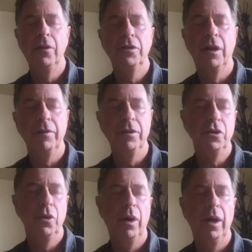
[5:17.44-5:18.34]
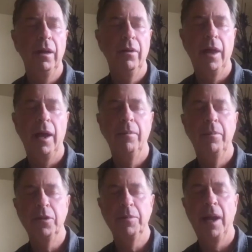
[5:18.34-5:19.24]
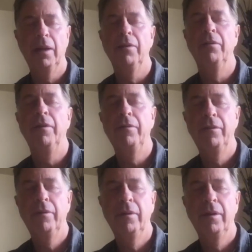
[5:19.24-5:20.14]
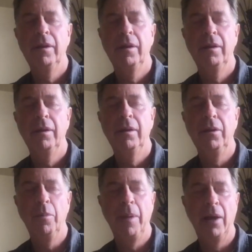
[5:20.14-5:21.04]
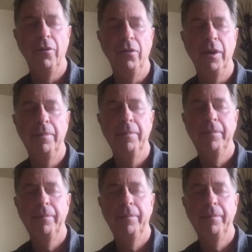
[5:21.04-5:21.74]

let yourself enjoy that perspective of no boundary,